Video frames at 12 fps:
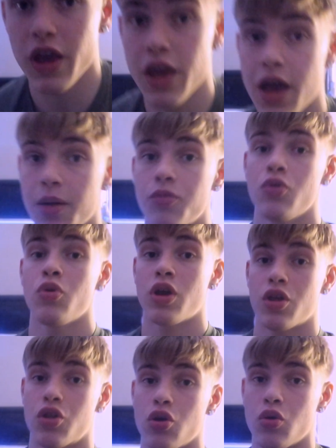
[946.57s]
yeah, I'm doing
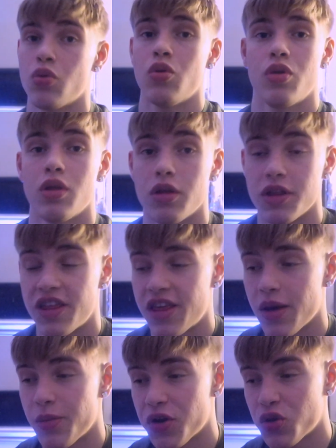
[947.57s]
a show
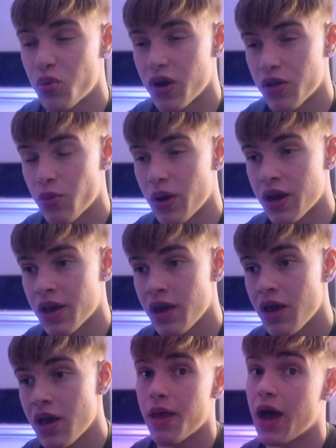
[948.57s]
December 2020.